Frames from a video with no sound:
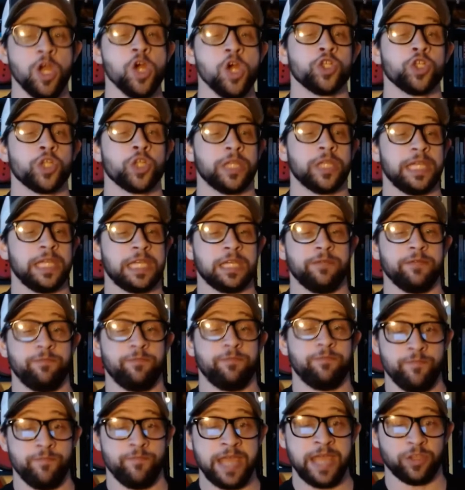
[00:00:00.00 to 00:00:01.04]
so they could
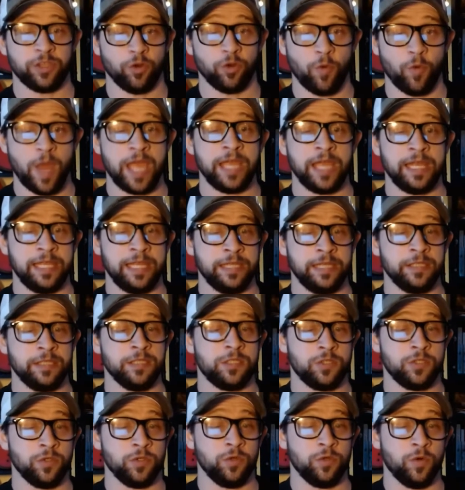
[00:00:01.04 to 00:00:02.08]
make their way
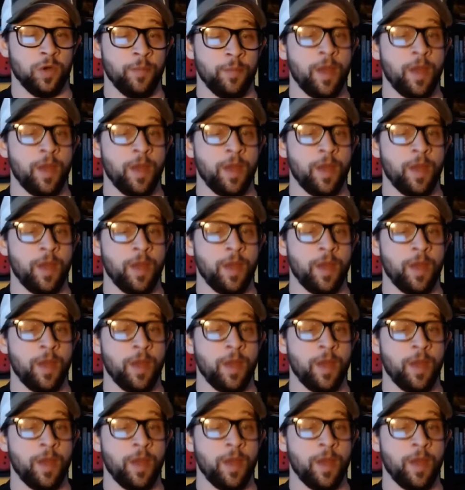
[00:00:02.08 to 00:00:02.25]
into